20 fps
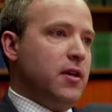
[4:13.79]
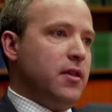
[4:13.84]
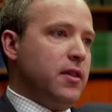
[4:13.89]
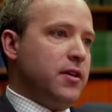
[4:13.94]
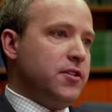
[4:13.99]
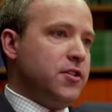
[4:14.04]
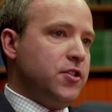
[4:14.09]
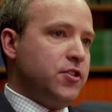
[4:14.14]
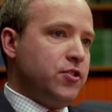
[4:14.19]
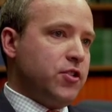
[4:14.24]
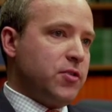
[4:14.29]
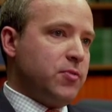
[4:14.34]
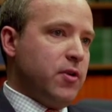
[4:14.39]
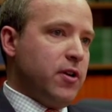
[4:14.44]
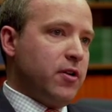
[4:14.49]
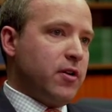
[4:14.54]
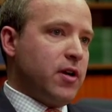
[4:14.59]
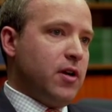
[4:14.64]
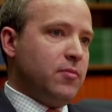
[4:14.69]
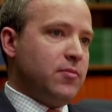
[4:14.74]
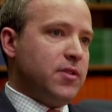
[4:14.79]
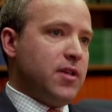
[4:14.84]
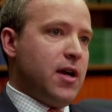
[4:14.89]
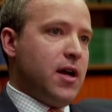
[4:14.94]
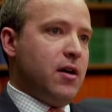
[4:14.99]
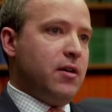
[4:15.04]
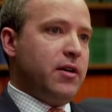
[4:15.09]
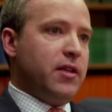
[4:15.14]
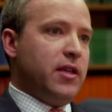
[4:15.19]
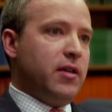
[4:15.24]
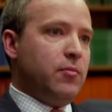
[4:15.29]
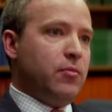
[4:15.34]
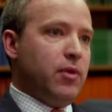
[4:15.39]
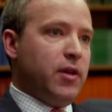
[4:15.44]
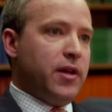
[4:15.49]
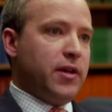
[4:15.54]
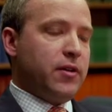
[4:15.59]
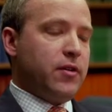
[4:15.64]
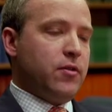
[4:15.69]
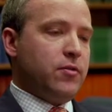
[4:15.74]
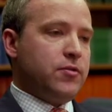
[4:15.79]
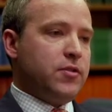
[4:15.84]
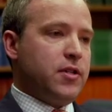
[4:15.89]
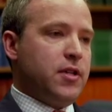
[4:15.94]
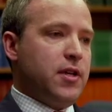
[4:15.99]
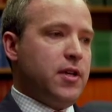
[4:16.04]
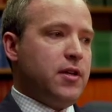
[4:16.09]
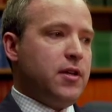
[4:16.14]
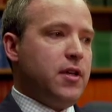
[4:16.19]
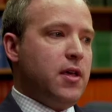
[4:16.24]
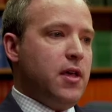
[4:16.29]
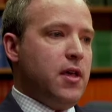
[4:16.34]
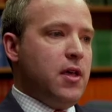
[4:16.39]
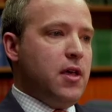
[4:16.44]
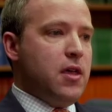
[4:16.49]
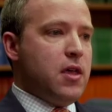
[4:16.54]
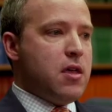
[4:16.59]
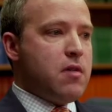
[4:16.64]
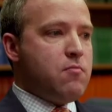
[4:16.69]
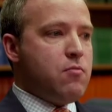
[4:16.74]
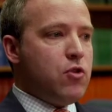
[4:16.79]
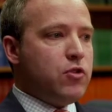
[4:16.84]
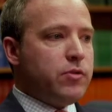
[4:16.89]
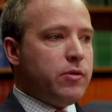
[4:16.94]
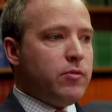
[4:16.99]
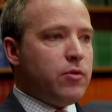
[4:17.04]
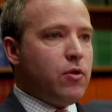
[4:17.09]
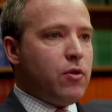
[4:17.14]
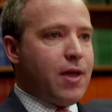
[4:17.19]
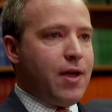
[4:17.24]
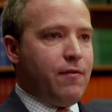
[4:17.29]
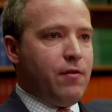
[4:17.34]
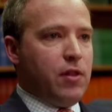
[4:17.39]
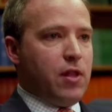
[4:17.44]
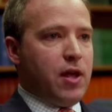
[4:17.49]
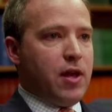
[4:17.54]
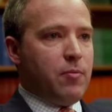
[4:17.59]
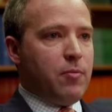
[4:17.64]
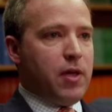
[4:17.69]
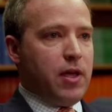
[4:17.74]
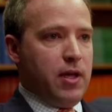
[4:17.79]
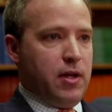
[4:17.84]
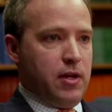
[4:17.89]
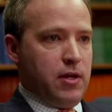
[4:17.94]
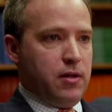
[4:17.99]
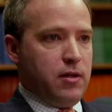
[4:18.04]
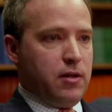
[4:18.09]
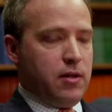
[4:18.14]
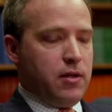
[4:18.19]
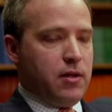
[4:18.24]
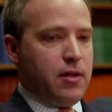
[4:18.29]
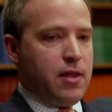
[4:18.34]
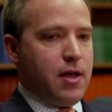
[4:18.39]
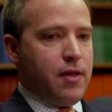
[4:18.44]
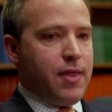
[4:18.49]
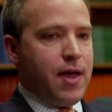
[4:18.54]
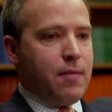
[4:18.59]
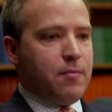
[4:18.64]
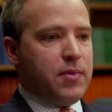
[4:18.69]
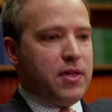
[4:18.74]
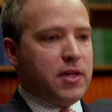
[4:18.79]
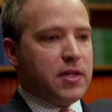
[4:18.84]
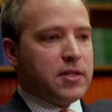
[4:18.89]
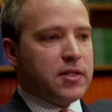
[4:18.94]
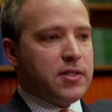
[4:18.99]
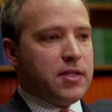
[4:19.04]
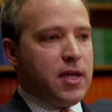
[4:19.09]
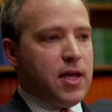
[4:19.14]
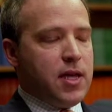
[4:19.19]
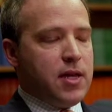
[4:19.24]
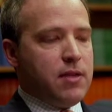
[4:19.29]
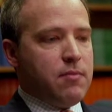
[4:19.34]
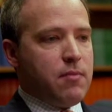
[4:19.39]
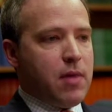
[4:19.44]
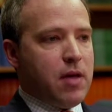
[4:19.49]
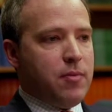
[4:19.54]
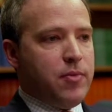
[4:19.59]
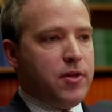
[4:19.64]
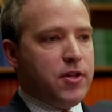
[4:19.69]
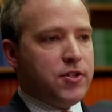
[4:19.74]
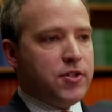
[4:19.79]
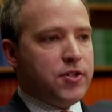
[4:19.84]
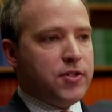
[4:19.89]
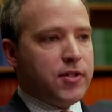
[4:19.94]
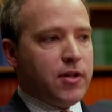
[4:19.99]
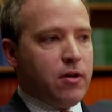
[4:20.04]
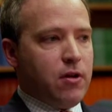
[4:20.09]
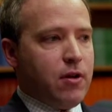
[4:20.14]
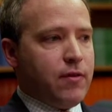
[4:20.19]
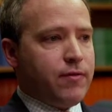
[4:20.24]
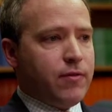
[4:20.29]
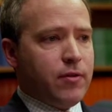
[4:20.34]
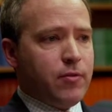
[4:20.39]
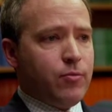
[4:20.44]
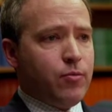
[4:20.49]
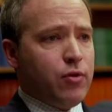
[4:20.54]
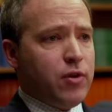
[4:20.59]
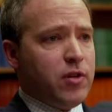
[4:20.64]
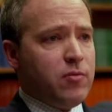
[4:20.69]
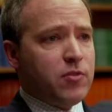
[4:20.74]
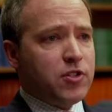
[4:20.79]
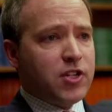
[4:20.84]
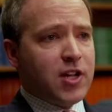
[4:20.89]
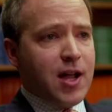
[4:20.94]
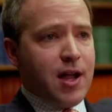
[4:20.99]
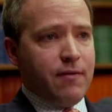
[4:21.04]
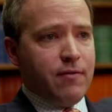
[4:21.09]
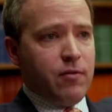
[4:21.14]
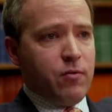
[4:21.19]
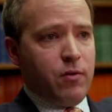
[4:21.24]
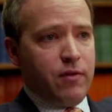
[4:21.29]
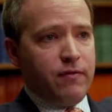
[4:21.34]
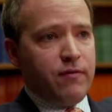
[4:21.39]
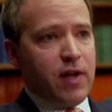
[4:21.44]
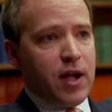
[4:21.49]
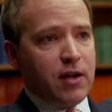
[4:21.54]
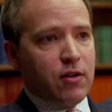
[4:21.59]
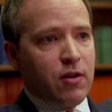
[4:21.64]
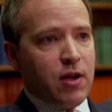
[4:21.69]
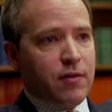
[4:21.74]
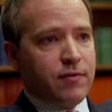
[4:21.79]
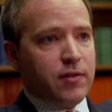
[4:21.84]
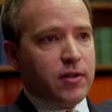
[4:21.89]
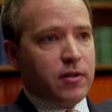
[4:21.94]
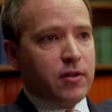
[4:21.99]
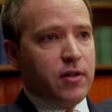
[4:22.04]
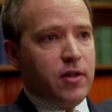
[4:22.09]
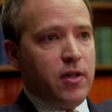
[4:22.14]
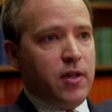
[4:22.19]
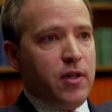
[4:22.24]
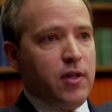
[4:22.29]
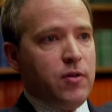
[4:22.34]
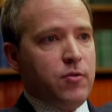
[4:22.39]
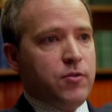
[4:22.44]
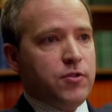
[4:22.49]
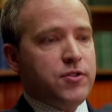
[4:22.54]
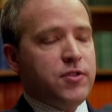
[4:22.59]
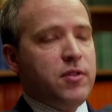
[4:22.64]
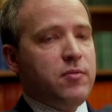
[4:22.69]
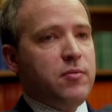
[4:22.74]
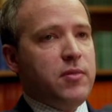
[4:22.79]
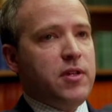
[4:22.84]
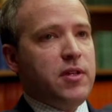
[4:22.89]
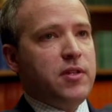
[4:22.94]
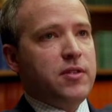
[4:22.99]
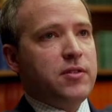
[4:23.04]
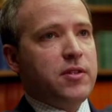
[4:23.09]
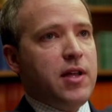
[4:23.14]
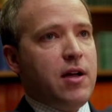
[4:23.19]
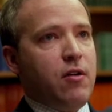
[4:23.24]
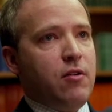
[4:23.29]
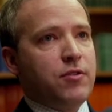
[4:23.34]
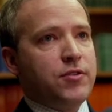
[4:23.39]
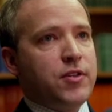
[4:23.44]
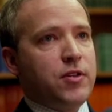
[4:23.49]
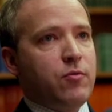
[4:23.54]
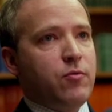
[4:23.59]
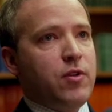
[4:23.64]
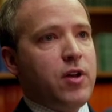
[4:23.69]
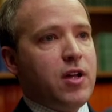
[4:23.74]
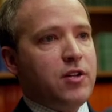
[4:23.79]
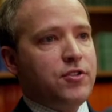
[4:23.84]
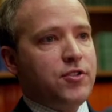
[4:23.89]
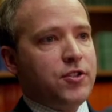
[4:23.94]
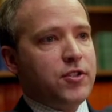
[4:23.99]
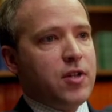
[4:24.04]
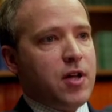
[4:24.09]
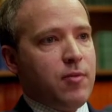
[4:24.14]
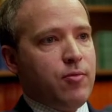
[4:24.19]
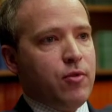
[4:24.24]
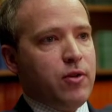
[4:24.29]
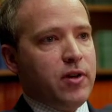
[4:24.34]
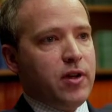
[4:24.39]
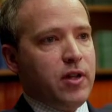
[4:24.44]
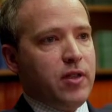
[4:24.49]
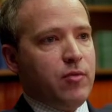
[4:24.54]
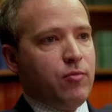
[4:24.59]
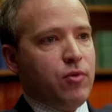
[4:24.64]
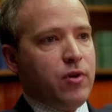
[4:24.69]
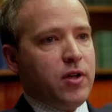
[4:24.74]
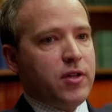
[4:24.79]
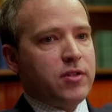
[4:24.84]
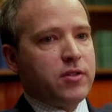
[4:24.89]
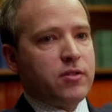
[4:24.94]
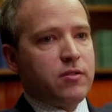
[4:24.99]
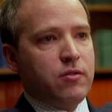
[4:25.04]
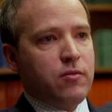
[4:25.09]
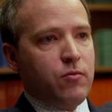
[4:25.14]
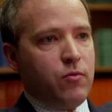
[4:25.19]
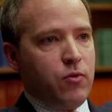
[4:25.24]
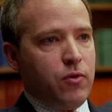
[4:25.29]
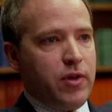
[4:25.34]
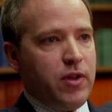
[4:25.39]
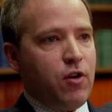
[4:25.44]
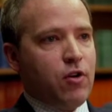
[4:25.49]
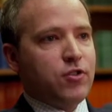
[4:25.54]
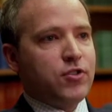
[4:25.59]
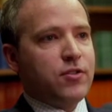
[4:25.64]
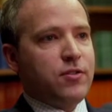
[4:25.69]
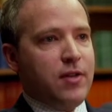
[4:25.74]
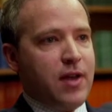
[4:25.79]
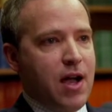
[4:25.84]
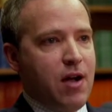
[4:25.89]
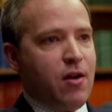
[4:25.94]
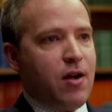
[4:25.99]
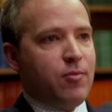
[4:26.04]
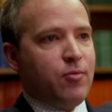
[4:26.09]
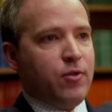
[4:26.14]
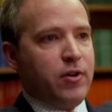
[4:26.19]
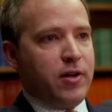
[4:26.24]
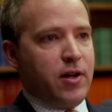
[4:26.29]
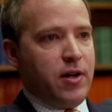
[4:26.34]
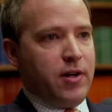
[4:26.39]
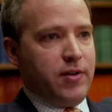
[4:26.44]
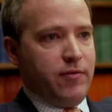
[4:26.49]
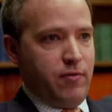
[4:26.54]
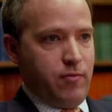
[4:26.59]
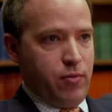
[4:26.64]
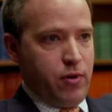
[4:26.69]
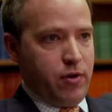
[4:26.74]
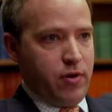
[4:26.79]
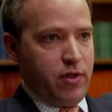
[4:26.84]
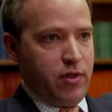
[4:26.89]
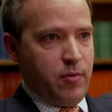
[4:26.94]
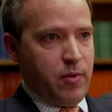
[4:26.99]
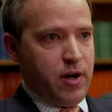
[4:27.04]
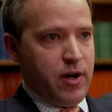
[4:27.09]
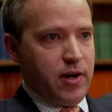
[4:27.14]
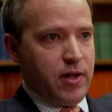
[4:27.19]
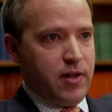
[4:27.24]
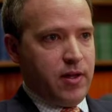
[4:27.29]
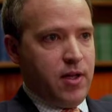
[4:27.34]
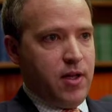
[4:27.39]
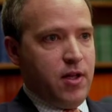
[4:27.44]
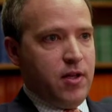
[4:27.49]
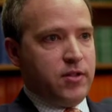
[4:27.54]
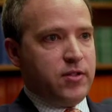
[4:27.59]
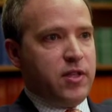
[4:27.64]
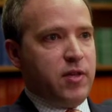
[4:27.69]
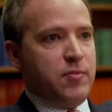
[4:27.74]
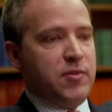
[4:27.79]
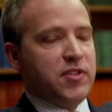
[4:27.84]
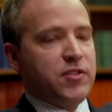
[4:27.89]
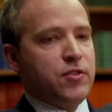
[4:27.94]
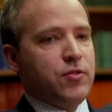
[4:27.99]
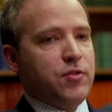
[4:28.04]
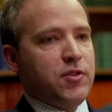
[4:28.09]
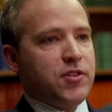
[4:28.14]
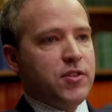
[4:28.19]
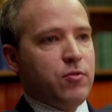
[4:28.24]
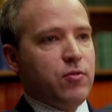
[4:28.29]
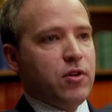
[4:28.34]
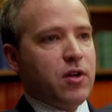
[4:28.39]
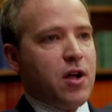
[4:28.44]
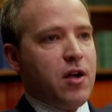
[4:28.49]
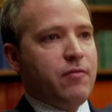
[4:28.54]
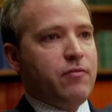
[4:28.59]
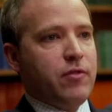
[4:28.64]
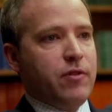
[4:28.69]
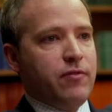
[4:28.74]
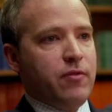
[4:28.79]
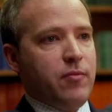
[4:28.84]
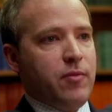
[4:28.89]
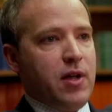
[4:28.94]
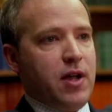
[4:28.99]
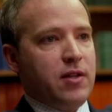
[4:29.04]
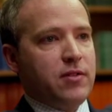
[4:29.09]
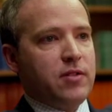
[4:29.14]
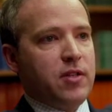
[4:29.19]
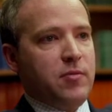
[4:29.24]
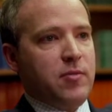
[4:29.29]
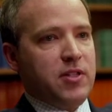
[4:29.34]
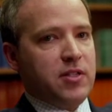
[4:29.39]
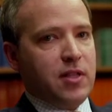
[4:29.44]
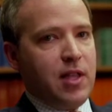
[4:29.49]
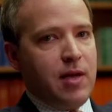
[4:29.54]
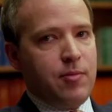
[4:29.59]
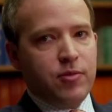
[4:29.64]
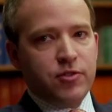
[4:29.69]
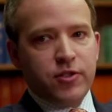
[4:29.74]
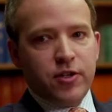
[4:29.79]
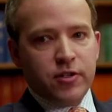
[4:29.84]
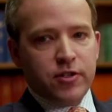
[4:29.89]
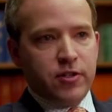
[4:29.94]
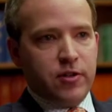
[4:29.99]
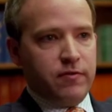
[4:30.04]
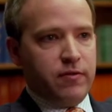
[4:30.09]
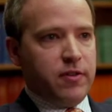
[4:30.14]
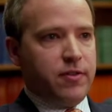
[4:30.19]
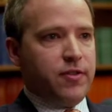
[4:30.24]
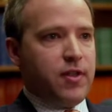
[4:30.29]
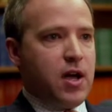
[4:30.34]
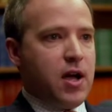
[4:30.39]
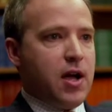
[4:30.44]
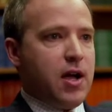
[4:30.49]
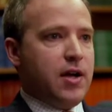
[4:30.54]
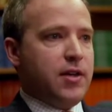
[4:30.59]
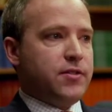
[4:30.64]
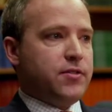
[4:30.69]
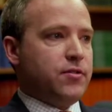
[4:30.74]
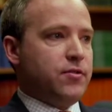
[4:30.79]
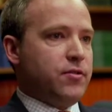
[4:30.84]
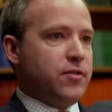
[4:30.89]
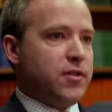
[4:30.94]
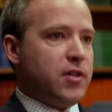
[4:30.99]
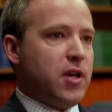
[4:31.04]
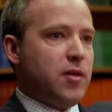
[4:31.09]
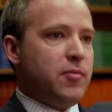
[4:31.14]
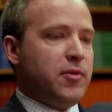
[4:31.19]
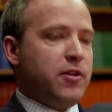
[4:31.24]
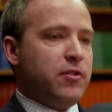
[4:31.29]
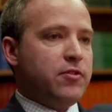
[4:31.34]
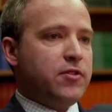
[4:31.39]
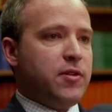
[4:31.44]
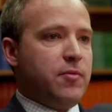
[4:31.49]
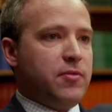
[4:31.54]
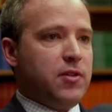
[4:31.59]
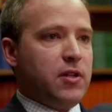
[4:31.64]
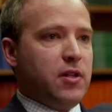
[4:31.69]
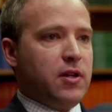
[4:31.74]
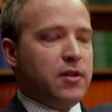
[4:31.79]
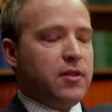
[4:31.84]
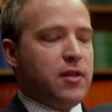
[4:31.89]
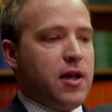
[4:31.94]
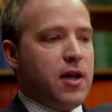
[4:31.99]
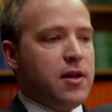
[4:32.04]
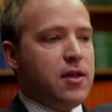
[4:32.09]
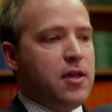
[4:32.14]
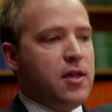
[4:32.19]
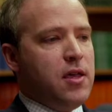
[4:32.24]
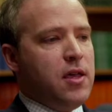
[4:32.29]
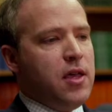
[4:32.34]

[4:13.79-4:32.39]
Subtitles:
That tissue expander comes out, implant goes in, and most people don't have a lot of pain. Now, that being said, in my patients, I offer pretty much everyone fat grafting, which then means now all of a sudden we're not just operating on the breast, we are now operating on a different part of the body. So that means there is a recovery from that. So that means liposuction of the thighs or the tummy or something like that.